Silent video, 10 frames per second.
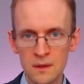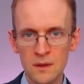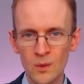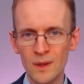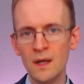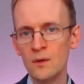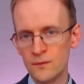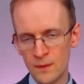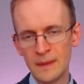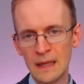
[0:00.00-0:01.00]
You will
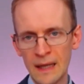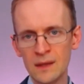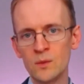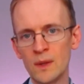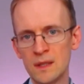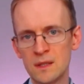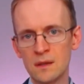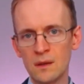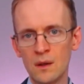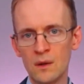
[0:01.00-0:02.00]
note from the
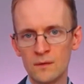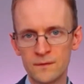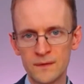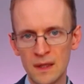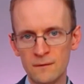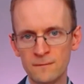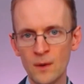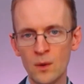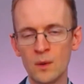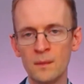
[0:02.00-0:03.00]
language of the
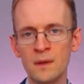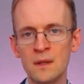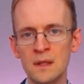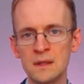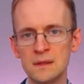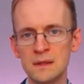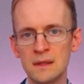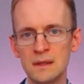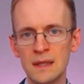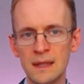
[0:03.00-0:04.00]
form
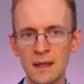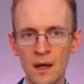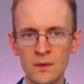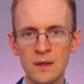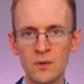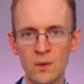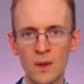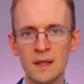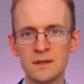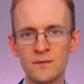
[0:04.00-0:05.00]
that it only
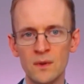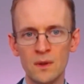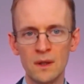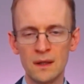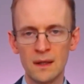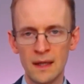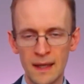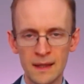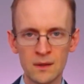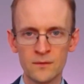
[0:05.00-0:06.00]
requires for
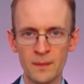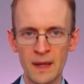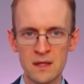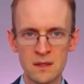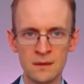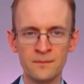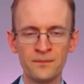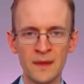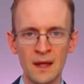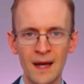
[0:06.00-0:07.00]
a confirmation
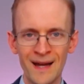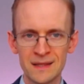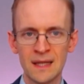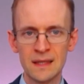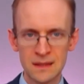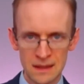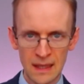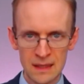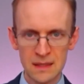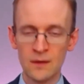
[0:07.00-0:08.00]
of
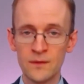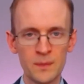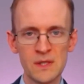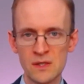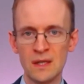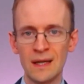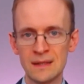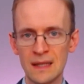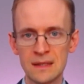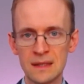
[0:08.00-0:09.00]
the position
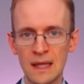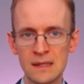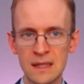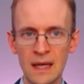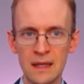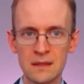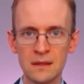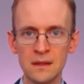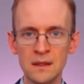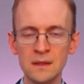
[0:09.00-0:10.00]
as at today's date.